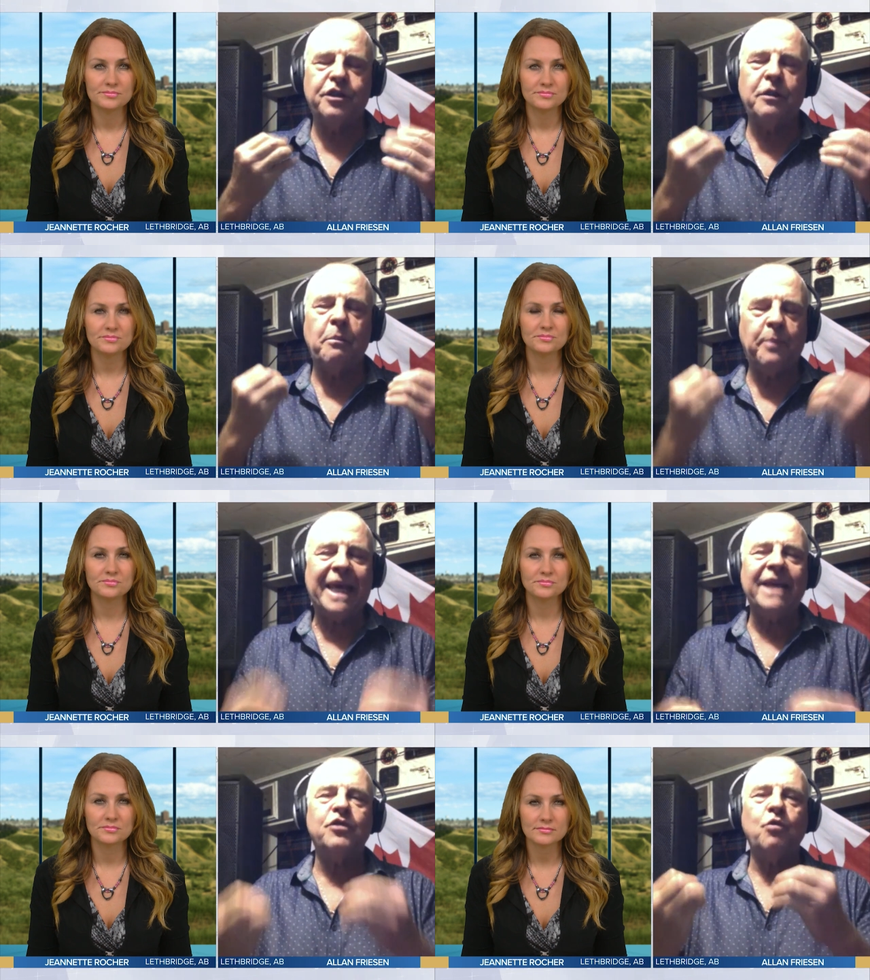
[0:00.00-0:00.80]
Speaker 1: just the
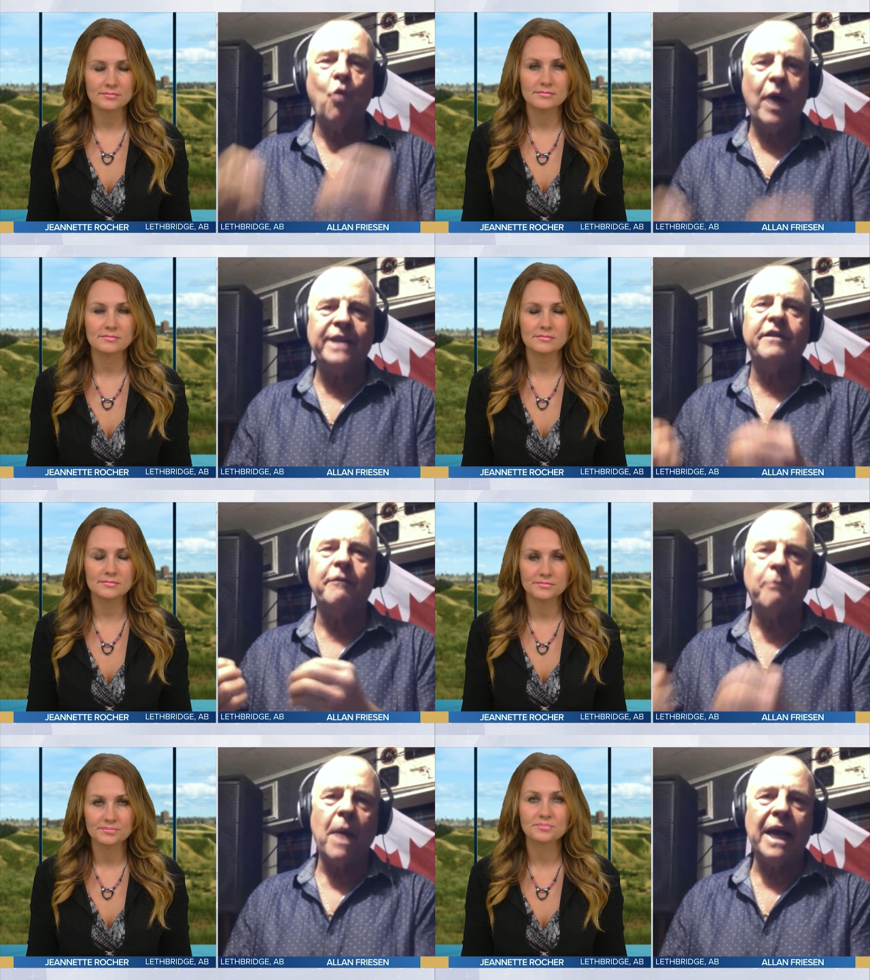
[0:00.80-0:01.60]
biggest
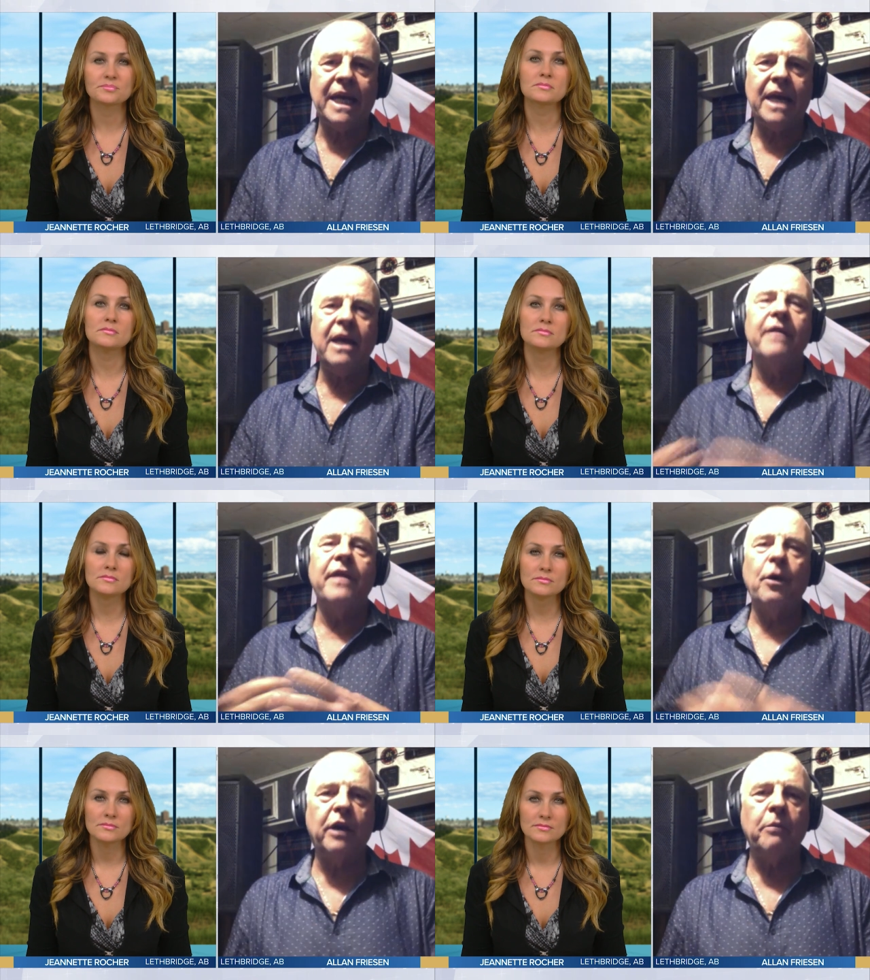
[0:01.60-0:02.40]
waste of money
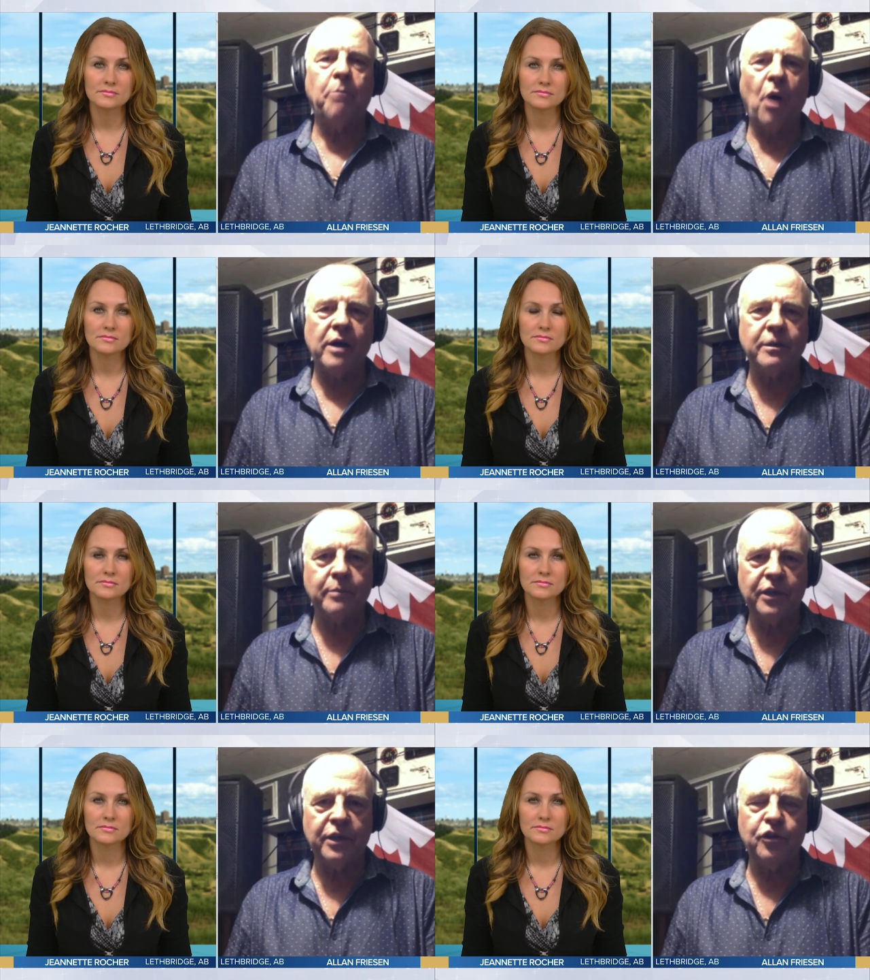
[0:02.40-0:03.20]
that we could
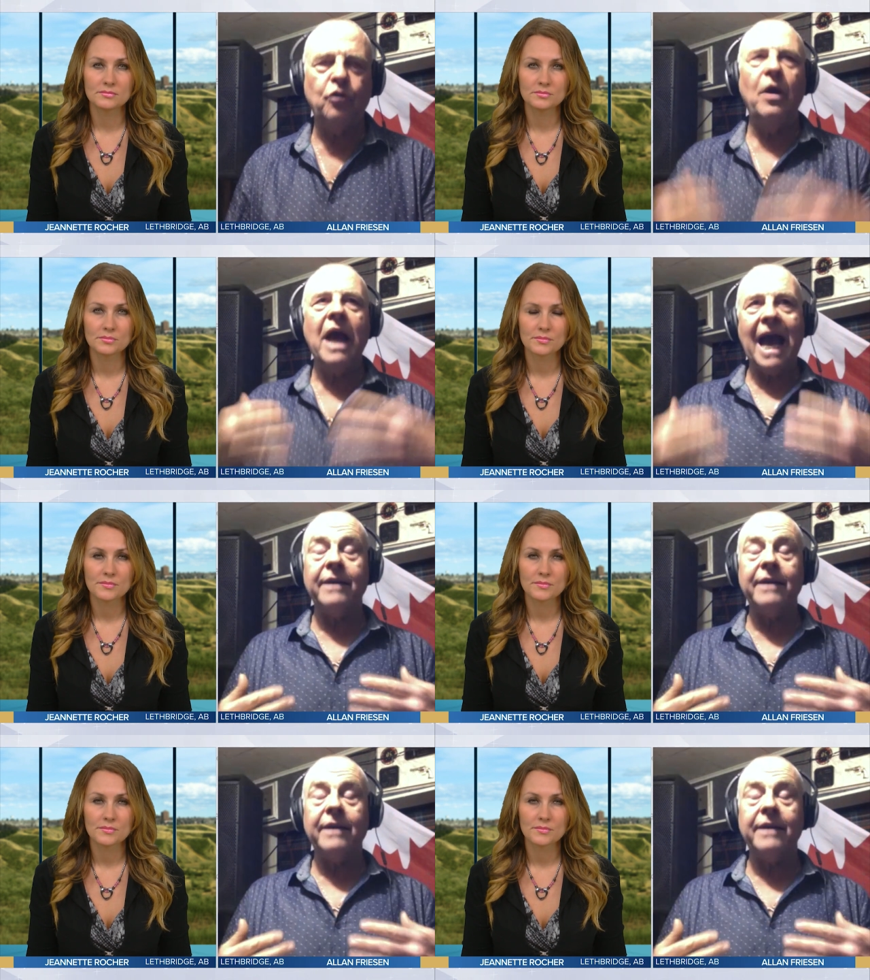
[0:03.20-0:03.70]
possibly do